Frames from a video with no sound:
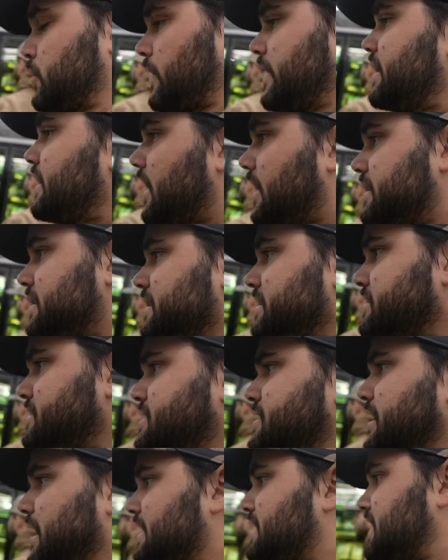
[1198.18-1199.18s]
Green
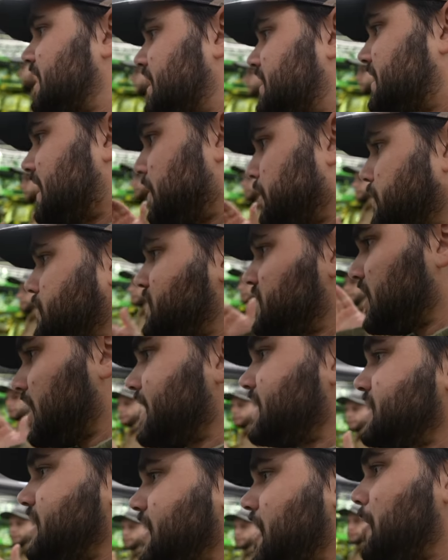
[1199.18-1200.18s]
onions, I think they were slicing